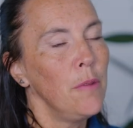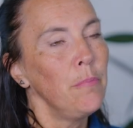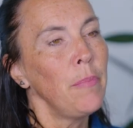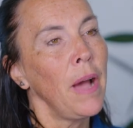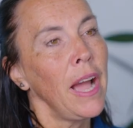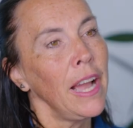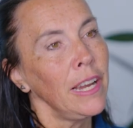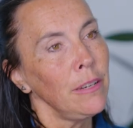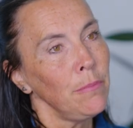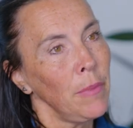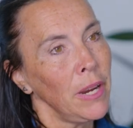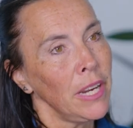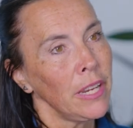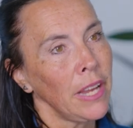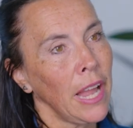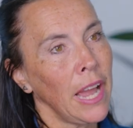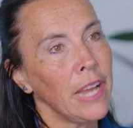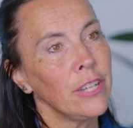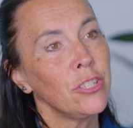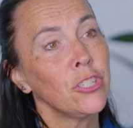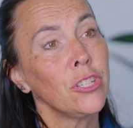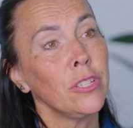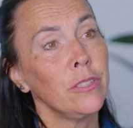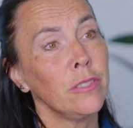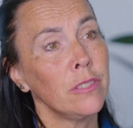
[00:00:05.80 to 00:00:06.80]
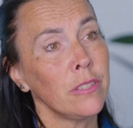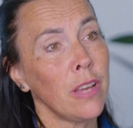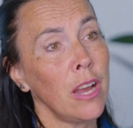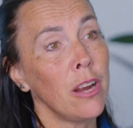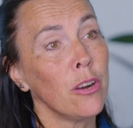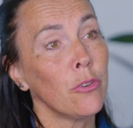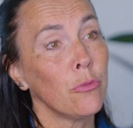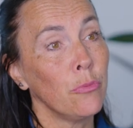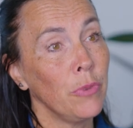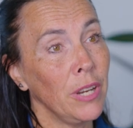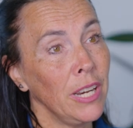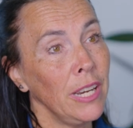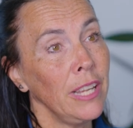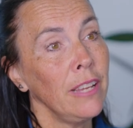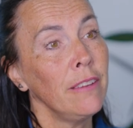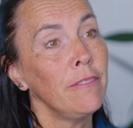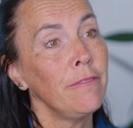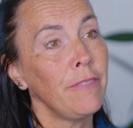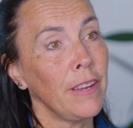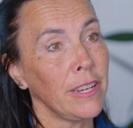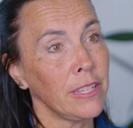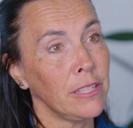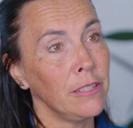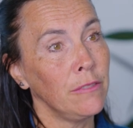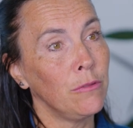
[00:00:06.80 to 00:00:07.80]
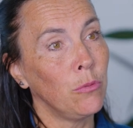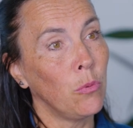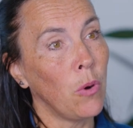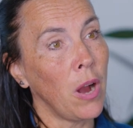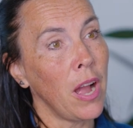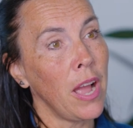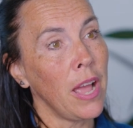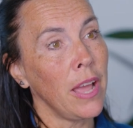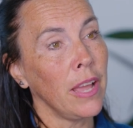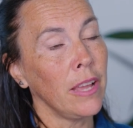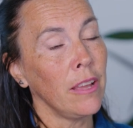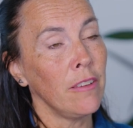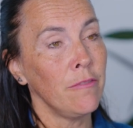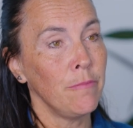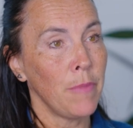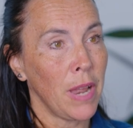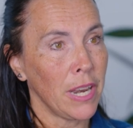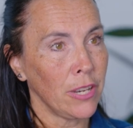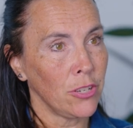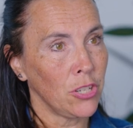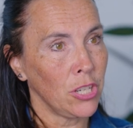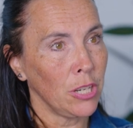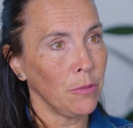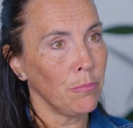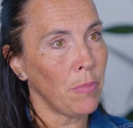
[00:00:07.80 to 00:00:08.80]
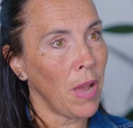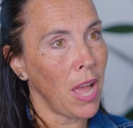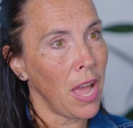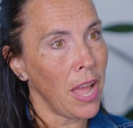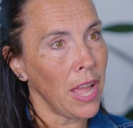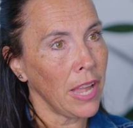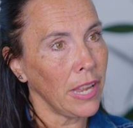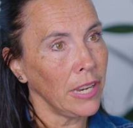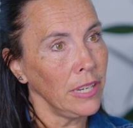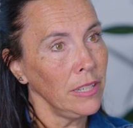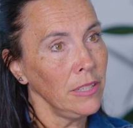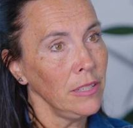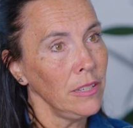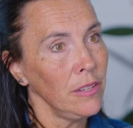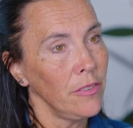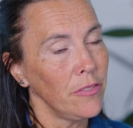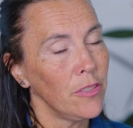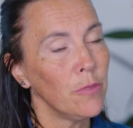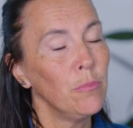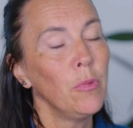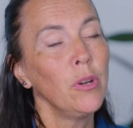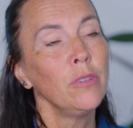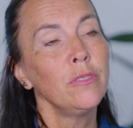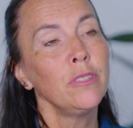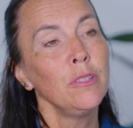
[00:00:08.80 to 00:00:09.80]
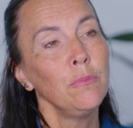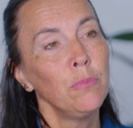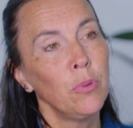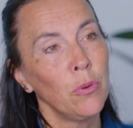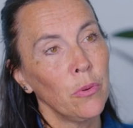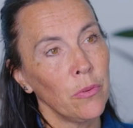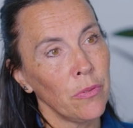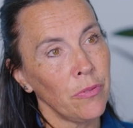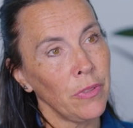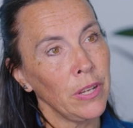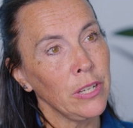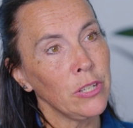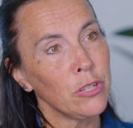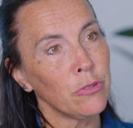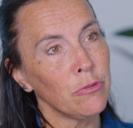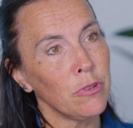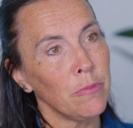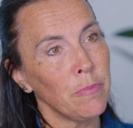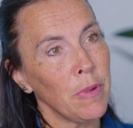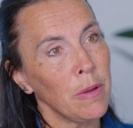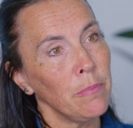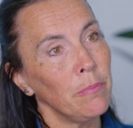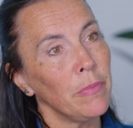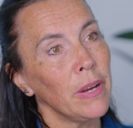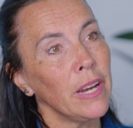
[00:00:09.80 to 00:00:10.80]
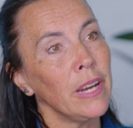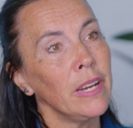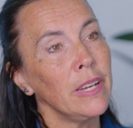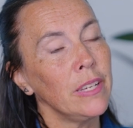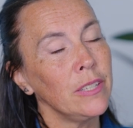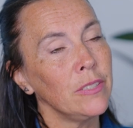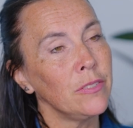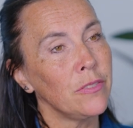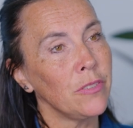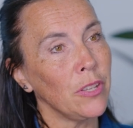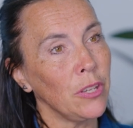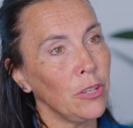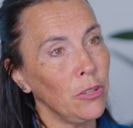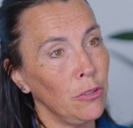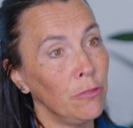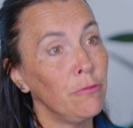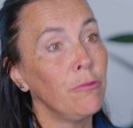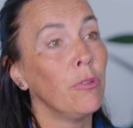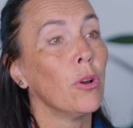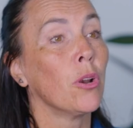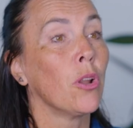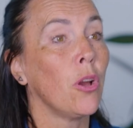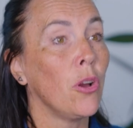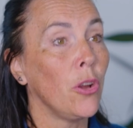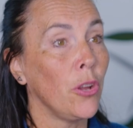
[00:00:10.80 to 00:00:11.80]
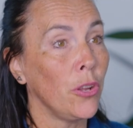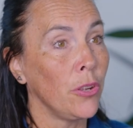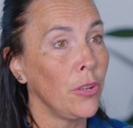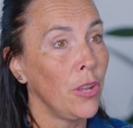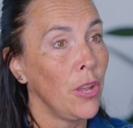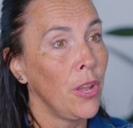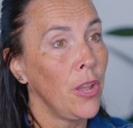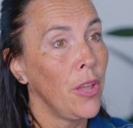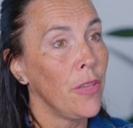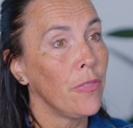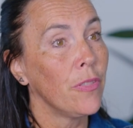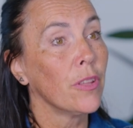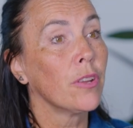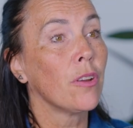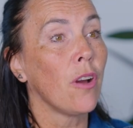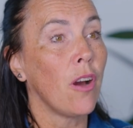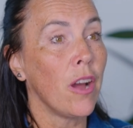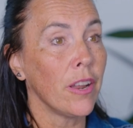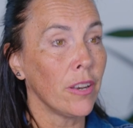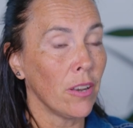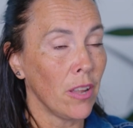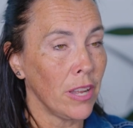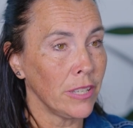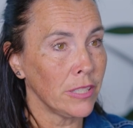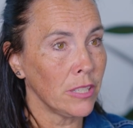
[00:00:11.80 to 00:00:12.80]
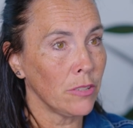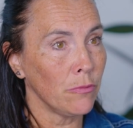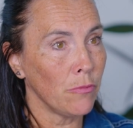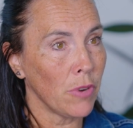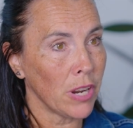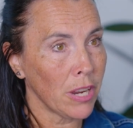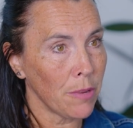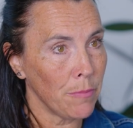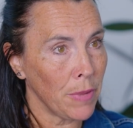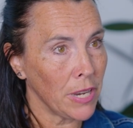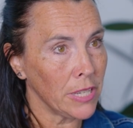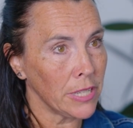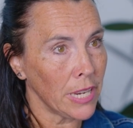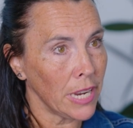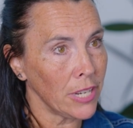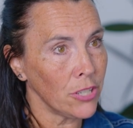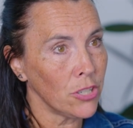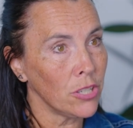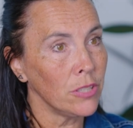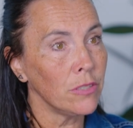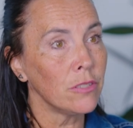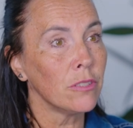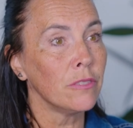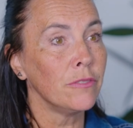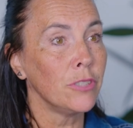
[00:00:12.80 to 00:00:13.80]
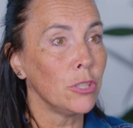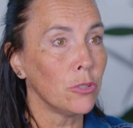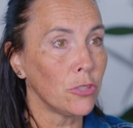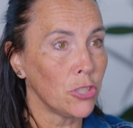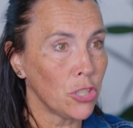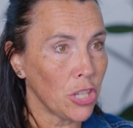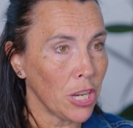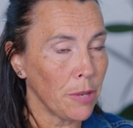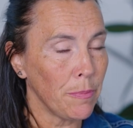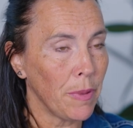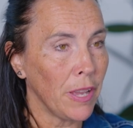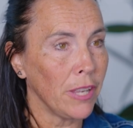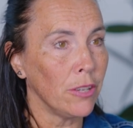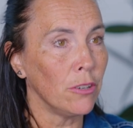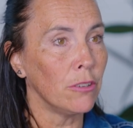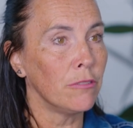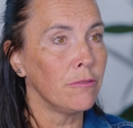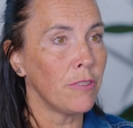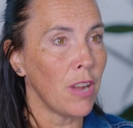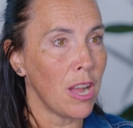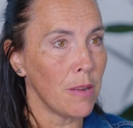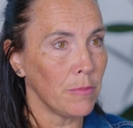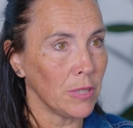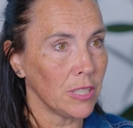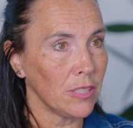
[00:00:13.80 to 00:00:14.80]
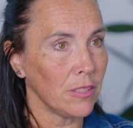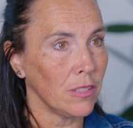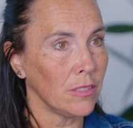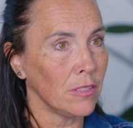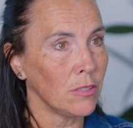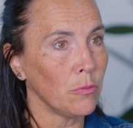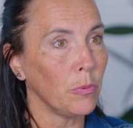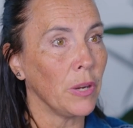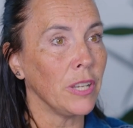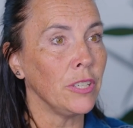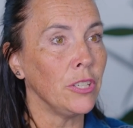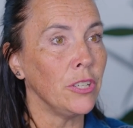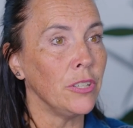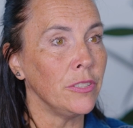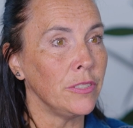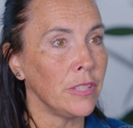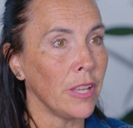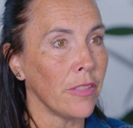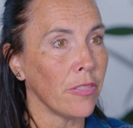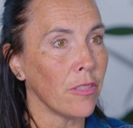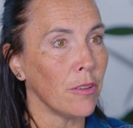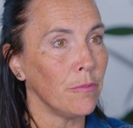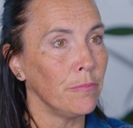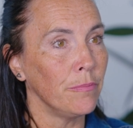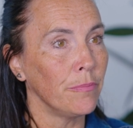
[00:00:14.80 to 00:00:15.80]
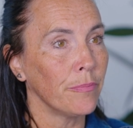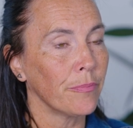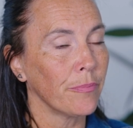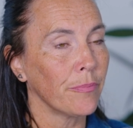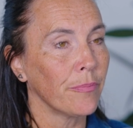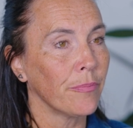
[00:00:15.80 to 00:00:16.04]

Pain medications are a really effective way of managing pain. The most important thing to remember is that you follow the guidelines and recommendations of your GP or pharmacist when using them.